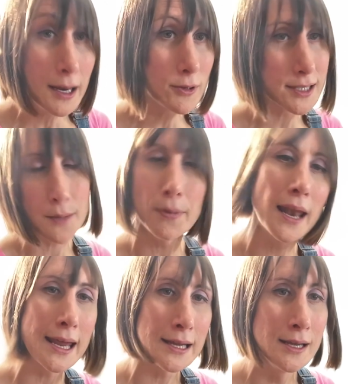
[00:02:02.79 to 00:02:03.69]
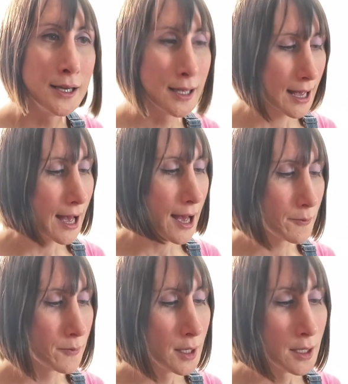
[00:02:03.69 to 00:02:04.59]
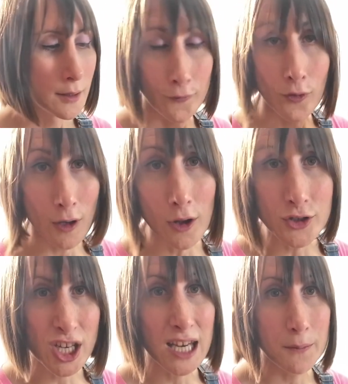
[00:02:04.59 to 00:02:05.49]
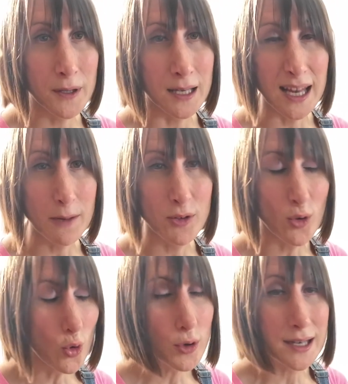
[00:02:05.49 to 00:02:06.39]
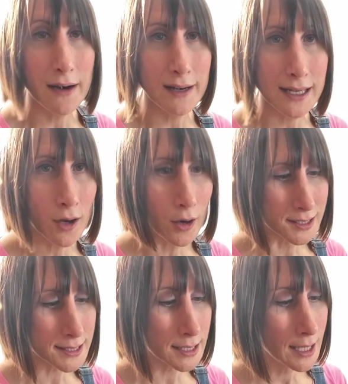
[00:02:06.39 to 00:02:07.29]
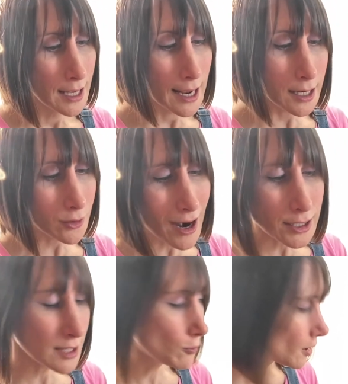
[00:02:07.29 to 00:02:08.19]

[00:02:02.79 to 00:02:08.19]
want to play for a lot cheaper than they would ordinarily cost. And then gradually what